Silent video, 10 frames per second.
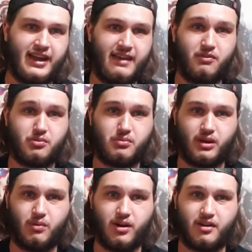If someone
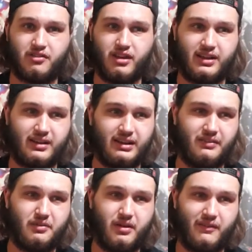really works, it
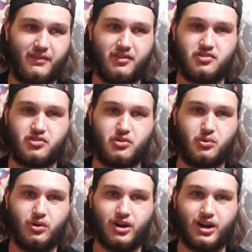lives the name of Citrus
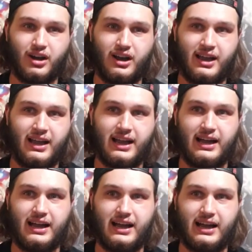Cooler.
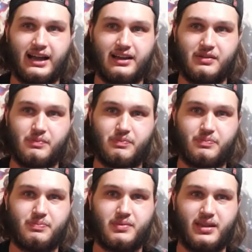A
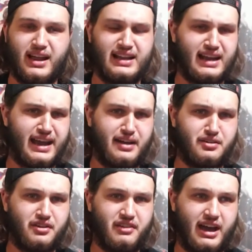lot of
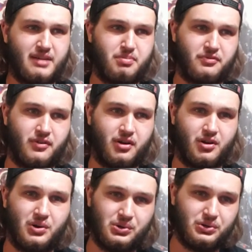Gatorades, I prefer
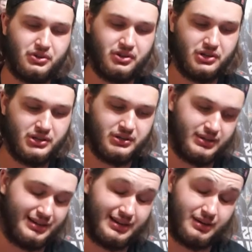cold.
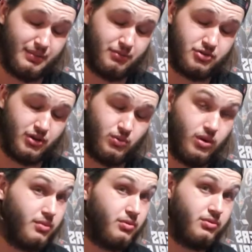I don't know how people drink
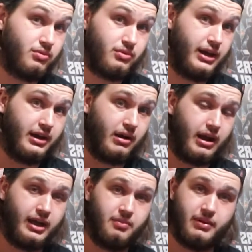warm
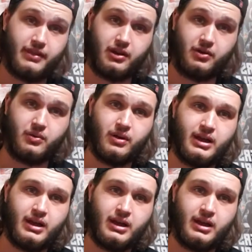Gatorade, but they do.